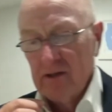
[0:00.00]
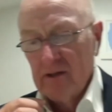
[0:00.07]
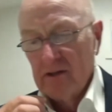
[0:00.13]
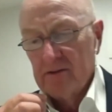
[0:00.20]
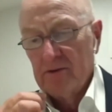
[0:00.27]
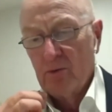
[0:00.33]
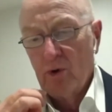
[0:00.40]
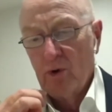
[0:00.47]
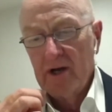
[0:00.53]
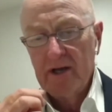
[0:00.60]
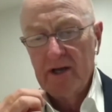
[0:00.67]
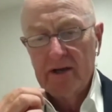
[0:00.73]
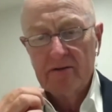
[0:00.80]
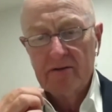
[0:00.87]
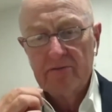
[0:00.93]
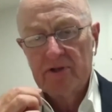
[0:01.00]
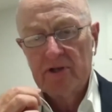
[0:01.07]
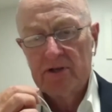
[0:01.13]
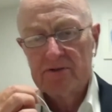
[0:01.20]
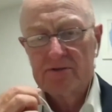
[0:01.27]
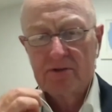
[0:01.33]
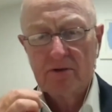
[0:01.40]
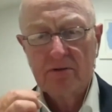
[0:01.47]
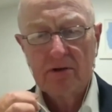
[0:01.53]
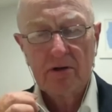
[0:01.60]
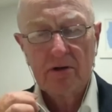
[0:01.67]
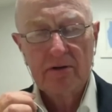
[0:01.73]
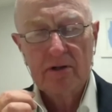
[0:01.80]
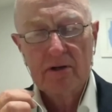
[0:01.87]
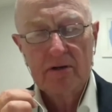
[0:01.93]
the way out of that is to grow
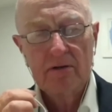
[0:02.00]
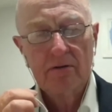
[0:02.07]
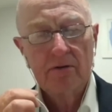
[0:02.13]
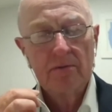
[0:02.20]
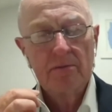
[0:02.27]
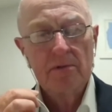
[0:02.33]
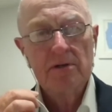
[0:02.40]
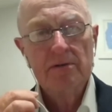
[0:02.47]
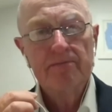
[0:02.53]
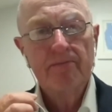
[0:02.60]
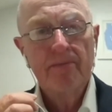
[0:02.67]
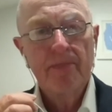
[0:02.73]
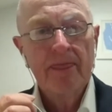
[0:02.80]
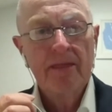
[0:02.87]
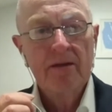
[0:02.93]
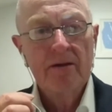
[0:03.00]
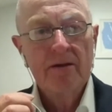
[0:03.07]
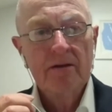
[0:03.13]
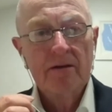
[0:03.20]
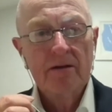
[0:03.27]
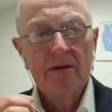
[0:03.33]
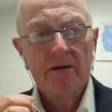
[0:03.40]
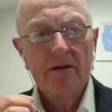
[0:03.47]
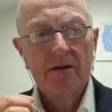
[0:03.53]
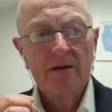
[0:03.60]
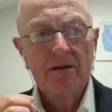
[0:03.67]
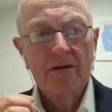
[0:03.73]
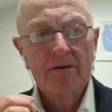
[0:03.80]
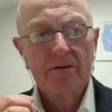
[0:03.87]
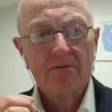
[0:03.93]
the economy.
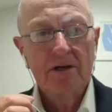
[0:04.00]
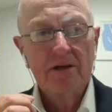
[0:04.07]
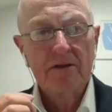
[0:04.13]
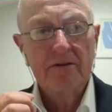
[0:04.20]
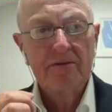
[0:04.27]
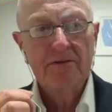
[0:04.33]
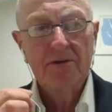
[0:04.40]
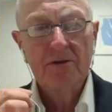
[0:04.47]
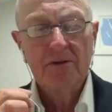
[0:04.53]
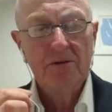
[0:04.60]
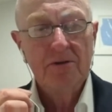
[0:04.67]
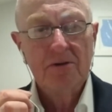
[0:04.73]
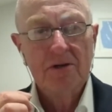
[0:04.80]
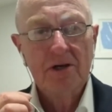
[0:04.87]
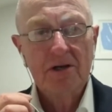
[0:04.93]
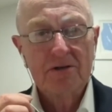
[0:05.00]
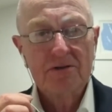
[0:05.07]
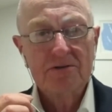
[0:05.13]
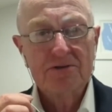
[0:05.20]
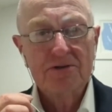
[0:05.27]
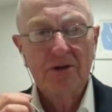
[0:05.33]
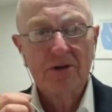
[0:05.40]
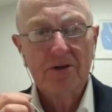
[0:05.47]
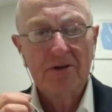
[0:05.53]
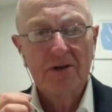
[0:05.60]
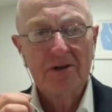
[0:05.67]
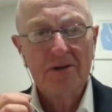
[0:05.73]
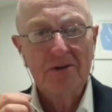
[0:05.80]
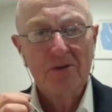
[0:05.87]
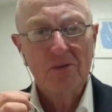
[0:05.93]
Rather than you can't
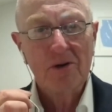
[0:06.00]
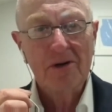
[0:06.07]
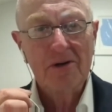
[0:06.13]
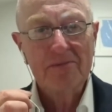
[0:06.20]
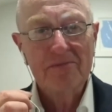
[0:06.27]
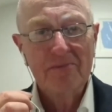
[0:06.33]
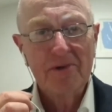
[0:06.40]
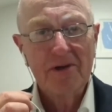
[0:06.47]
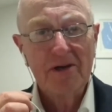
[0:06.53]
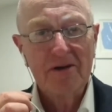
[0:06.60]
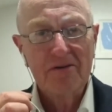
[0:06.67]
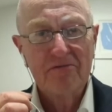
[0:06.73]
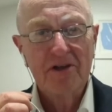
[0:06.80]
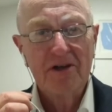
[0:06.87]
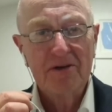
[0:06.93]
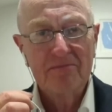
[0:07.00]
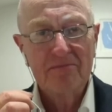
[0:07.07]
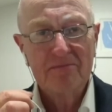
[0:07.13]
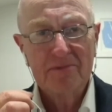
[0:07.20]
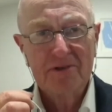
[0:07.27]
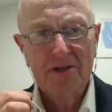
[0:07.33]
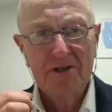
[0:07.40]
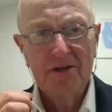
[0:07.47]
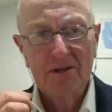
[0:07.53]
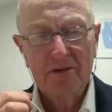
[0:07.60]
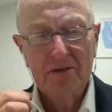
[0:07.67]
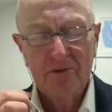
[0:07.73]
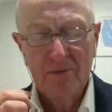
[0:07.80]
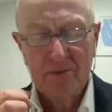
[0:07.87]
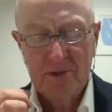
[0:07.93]
consolidate your way out of that debt
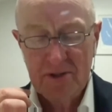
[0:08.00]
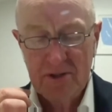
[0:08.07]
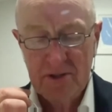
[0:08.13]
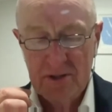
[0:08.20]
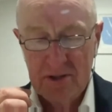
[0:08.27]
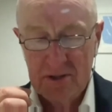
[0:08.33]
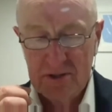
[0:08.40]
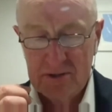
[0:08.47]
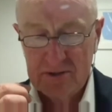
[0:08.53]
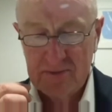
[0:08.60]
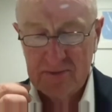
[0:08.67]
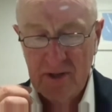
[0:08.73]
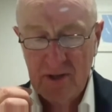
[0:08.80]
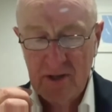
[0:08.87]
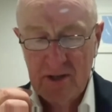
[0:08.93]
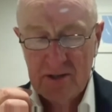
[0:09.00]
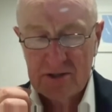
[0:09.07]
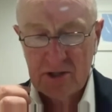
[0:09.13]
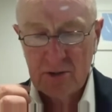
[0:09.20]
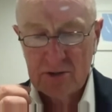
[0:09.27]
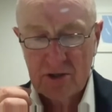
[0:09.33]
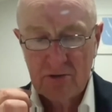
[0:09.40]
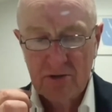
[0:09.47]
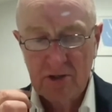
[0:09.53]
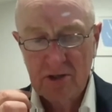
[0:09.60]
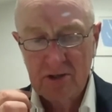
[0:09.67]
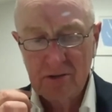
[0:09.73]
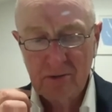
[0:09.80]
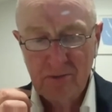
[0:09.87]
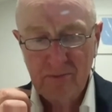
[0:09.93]
level. It is, so it's
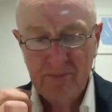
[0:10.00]
critical.